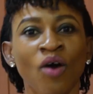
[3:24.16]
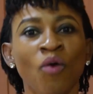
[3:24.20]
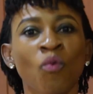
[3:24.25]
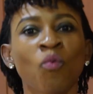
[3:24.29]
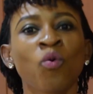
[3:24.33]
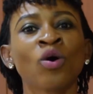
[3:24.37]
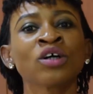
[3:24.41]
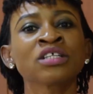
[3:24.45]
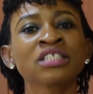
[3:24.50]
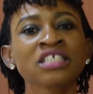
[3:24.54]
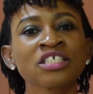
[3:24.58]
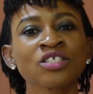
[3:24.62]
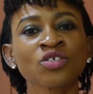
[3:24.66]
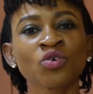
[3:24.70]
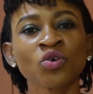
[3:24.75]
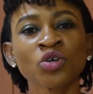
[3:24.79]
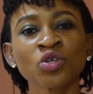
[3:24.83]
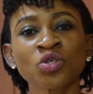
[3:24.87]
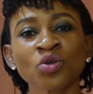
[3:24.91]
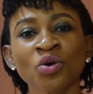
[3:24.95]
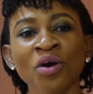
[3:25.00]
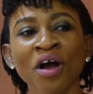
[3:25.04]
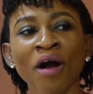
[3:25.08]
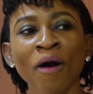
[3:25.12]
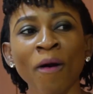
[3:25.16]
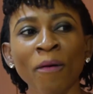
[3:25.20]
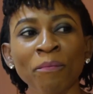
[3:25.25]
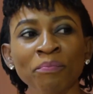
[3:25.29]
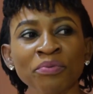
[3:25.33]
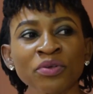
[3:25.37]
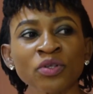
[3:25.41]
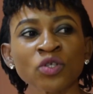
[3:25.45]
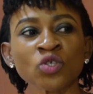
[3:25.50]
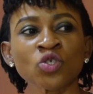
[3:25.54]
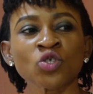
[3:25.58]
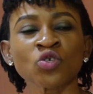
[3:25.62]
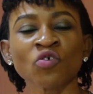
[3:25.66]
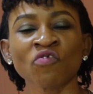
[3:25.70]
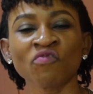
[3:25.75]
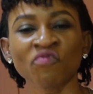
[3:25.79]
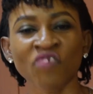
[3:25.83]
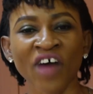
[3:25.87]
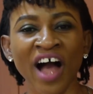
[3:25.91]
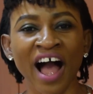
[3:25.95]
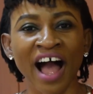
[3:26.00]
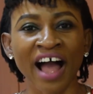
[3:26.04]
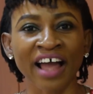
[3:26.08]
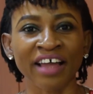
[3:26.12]
What is going to help you
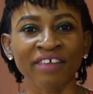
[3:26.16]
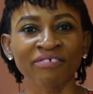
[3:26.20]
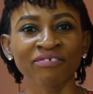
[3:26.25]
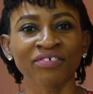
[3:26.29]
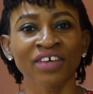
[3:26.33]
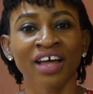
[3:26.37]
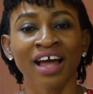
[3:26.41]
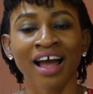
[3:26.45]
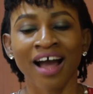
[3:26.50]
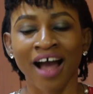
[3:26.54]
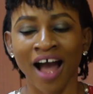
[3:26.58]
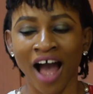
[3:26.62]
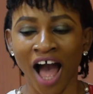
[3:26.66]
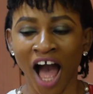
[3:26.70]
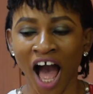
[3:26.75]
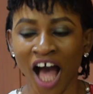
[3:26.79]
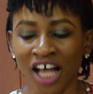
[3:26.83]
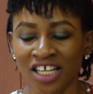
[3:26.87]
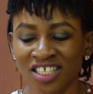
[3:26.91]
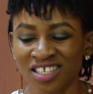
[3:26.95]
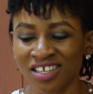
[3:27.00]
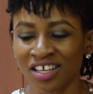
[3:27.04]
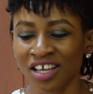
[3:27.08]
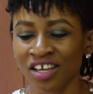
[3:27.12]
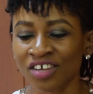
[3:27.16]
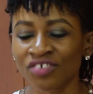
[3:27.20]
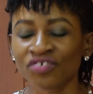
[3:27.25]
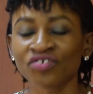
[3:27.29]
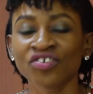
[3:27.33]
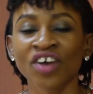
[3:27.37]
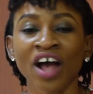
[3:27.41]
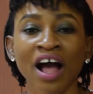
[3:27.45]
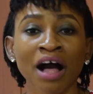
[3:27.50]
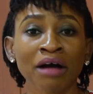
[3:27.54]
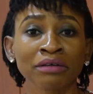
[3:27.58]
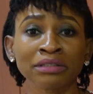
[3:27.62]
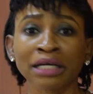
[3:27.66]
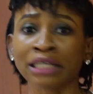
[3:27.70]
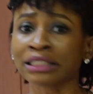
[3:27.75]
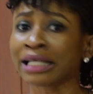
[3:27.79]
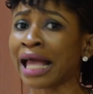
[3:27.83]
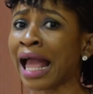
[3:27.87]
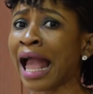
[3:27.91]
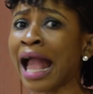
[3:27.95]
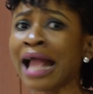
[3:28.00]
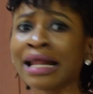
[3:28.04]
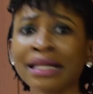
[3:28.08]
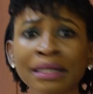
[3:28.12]
survive as a child, as
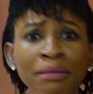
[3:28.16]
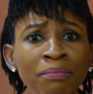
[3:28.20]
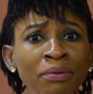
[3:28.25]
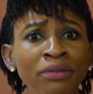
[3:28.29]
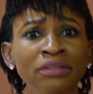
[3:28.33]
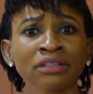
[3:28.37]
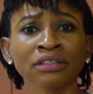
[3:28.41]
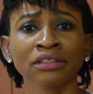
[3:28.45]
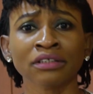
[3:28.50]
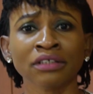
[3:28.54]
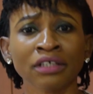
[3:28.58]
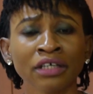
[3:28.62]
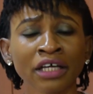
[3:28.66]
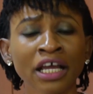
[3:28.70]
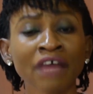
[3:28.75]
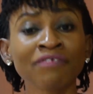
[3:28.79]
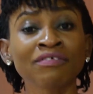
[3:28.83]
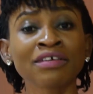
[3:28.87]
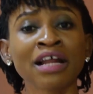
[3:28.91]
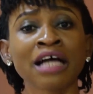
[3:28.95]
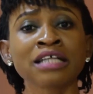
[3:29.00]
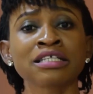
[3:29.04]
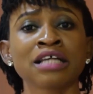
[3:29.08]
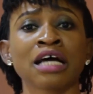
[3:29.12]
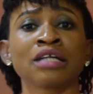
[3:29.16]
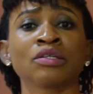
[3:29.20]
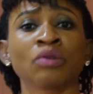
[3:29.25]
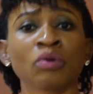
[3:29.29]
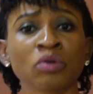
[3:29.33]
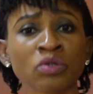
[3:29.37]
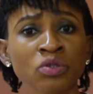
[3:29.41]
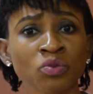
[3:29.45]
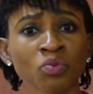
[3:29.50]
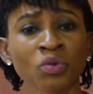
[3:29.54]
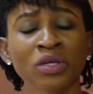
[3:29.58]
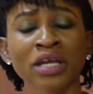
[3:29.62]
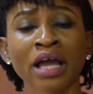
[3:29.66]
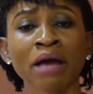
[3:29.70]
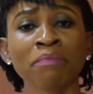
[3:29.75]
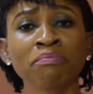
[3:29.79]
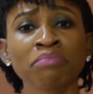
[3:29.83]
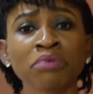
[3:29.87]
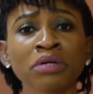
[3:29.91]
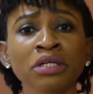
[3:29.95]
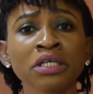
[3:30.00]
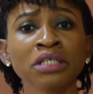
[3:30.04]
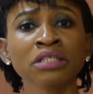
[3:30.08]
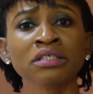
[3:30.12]
anybody, even as adults, we
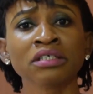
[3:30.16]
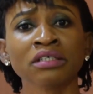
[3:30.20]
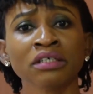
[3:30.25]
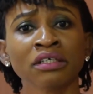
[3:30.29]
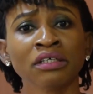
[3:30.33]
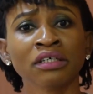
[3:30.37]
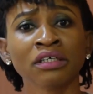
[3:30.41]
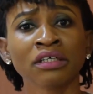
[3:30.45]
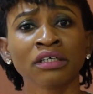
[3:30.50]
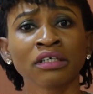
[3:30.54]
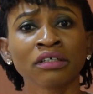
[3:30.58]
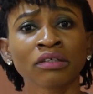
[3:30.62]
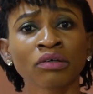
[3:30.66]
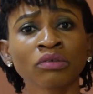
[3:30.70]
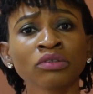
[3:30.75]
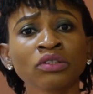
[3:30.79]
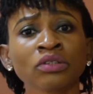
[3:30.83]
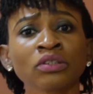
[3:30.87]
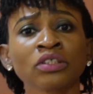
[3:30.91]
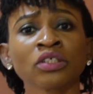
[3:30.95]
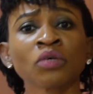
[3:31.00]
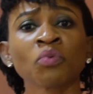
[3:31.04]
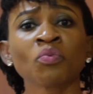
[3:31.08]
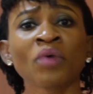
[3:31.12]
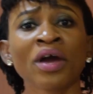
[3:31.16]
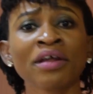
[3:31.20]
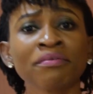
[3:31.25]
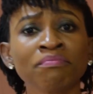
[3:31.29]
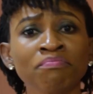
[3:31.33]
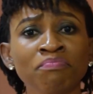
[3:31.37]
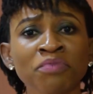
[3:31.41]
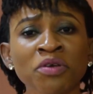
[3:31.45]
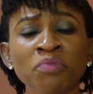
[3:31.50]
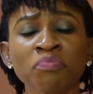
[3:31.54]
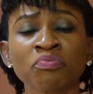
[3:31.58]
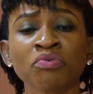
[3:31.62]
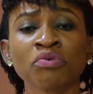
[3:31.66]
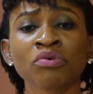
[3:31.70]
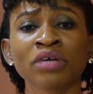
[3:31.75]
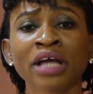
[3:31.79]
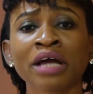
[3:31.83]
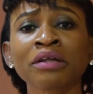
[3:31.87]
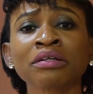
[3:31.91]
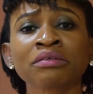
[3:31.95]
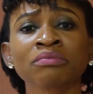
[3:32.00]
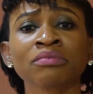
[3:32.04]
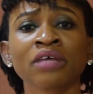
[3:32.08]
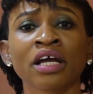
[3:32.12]
get bullied. Don't you see when people
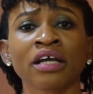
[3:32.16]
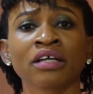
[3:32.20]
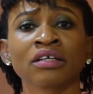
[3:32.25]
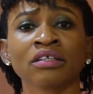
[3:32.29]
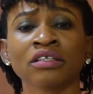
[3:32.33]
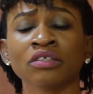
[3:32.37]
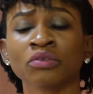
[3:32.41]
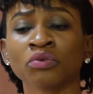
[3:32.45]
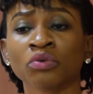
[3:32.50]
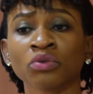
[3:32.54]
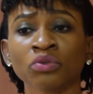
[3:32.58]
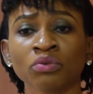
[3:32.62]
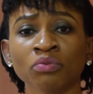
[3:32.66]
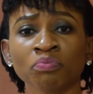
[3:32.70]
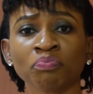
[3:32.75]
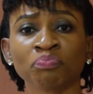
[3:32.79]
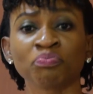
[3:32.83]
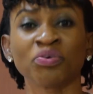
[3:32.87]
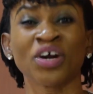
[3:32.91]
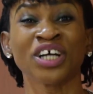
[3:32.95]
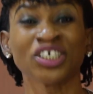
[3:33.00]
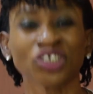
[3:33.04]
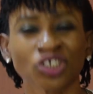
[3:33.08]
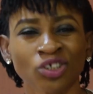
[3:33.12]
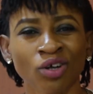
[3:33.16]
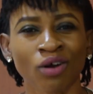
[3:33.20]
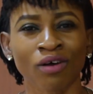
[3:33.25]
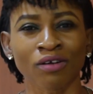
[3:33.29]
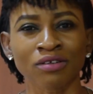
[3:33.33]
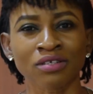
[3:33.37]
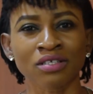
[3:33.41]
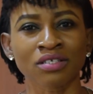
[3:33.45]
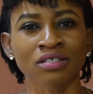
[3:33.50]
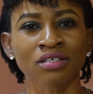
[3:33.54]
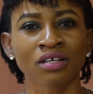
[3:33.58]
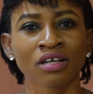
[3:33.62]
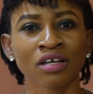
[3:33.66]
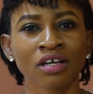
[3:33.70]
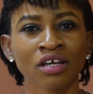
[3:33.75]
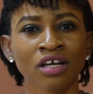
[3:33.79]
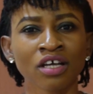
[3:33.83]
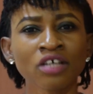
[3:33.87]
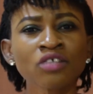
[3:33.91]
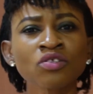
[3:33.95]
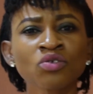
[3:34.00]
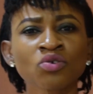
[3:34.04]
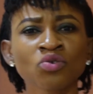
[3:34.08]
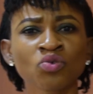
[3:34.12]
get pressures
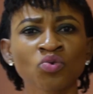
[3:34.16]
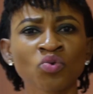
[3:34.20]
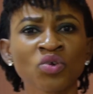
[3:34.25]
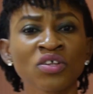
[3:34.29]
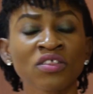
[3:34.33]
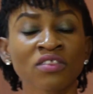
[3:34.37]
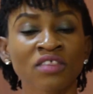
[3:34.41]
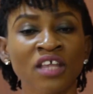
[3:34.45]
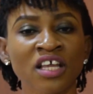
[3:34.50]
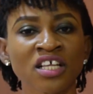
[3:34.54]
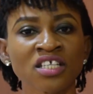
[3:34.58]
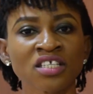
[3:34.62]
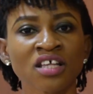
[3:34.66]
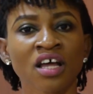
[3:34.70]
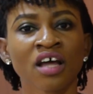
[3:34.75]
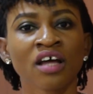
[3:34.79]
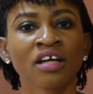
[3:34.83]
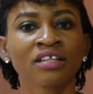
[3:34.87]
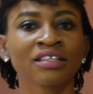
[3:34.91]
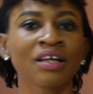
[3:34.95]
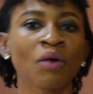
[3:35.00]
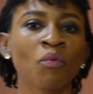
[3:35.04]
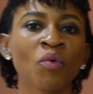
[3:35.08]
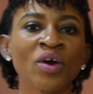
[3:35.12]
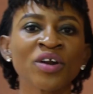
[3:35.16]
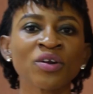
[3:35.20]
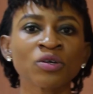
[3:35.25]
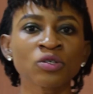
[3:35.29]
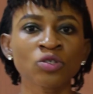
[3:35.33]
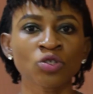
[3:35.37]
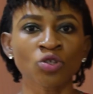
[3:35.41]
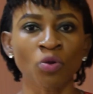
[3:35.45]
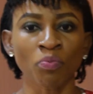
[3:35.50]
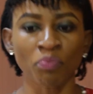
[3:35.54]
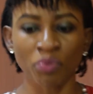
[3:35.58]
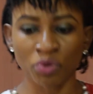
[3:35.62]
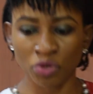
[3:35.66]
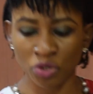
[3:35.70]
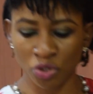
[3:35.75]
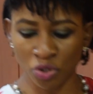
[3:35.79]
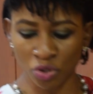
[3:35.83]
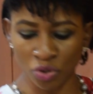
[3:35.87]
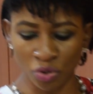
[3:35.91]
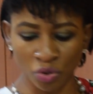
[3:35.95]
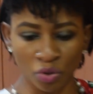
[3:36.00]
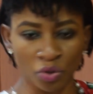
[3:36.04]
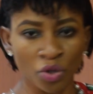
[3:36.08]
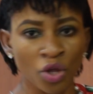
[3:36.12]
into doing things that we're not supposed
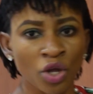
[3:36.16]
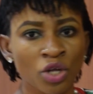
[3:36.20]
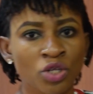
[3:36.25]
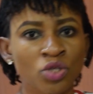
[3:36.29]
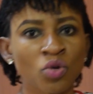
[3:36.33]
to do?